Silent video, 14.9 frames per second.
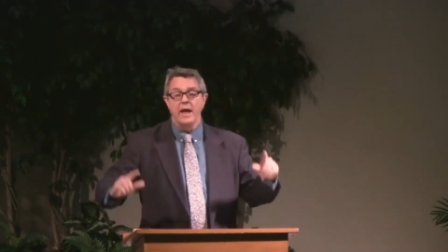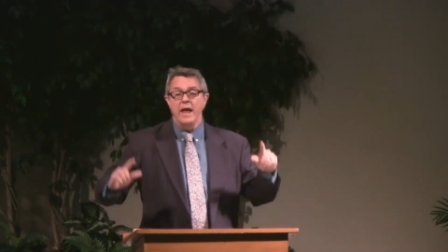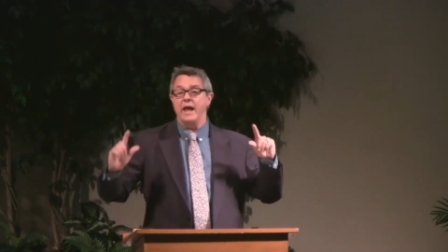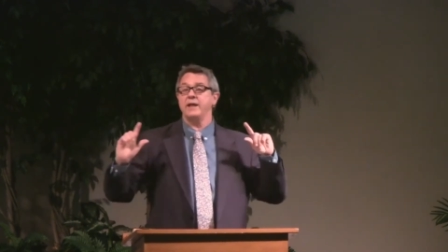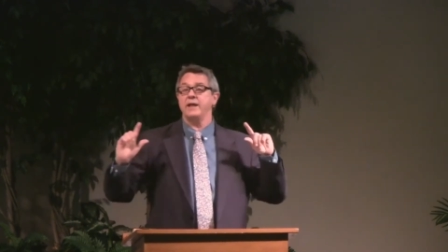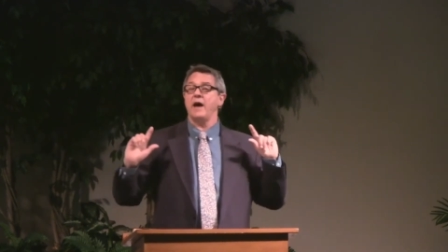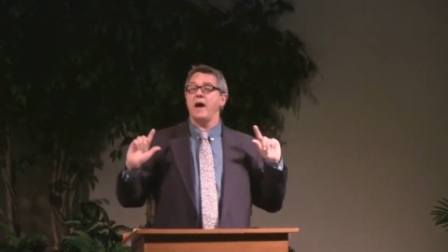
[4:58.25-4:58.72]

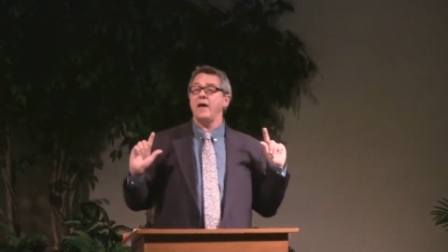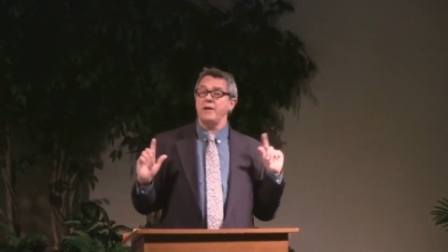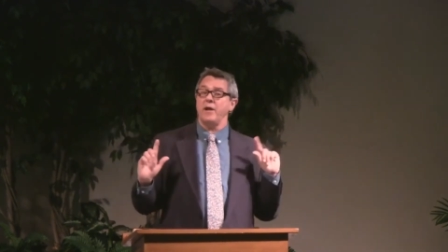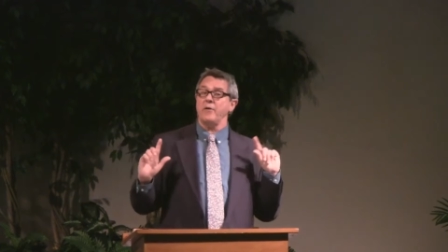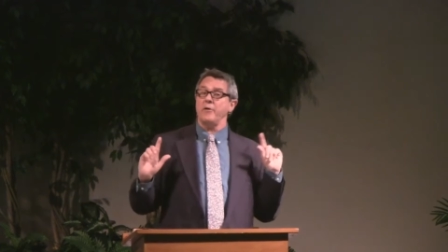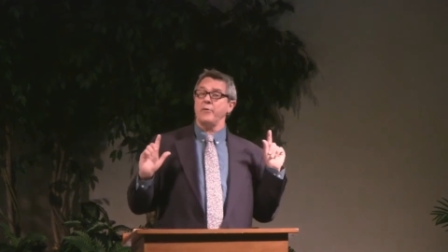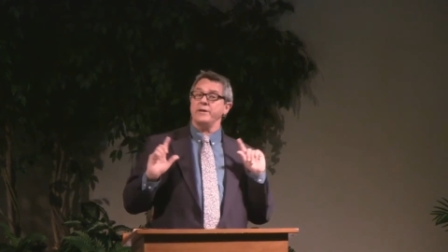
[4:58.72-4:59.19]
And God
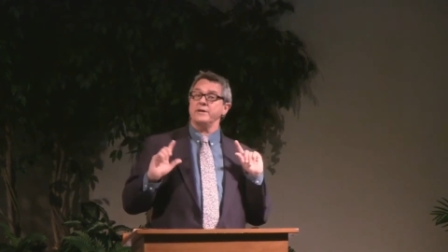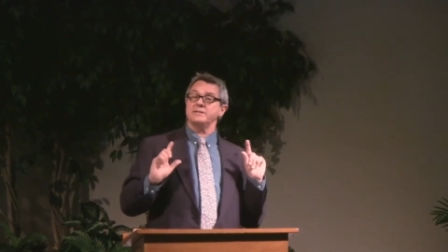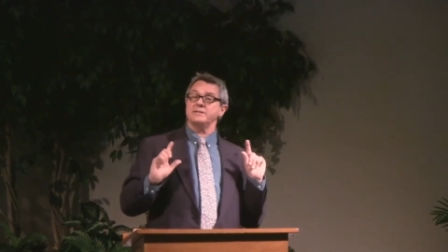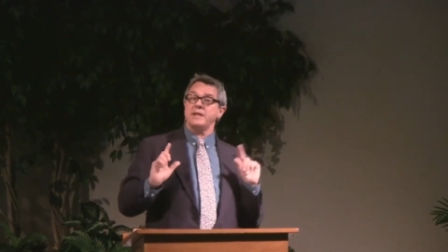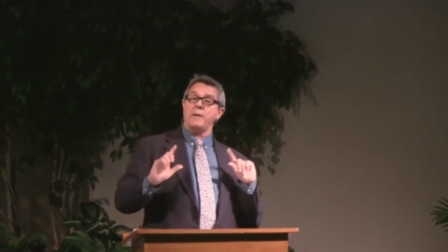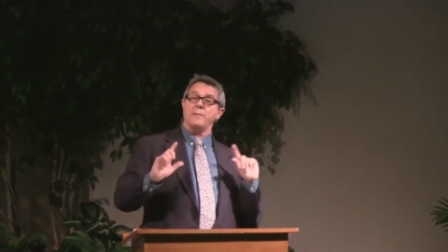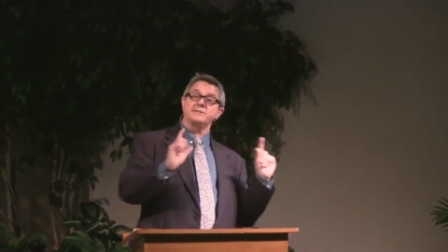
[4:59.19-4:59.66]
not only
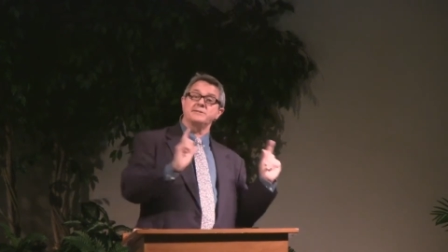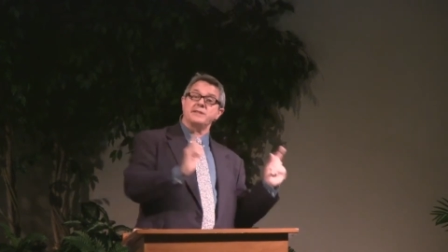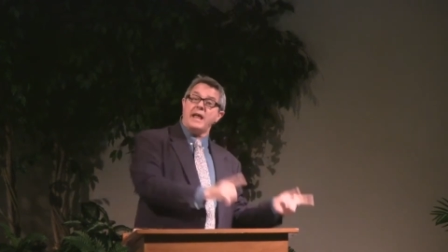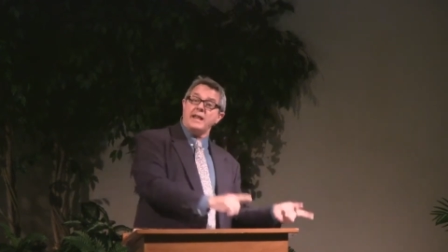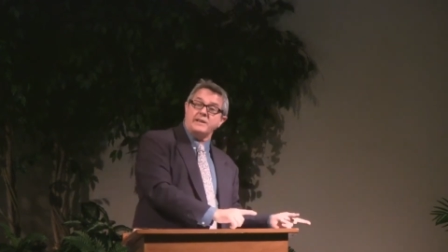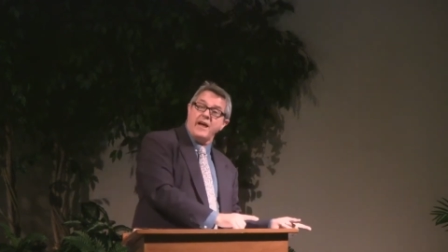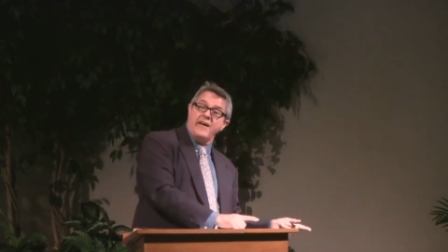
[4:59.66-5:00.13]
established
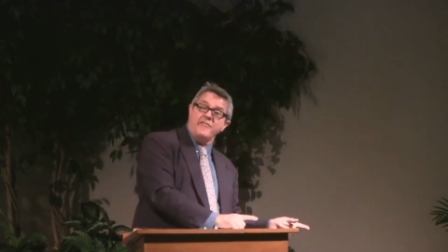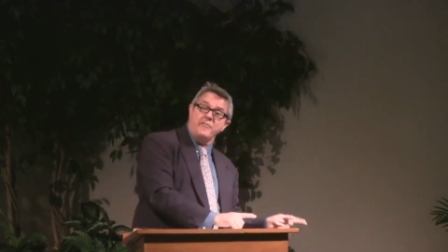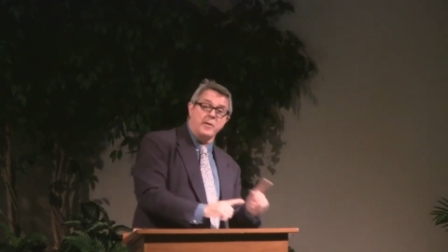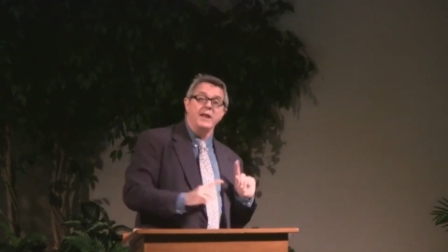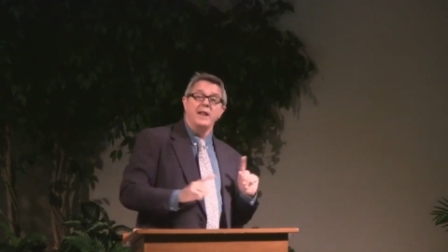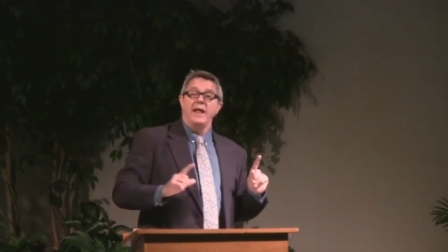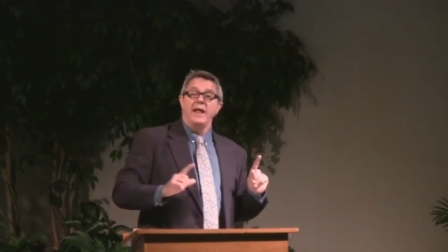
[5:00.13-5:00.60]
that government,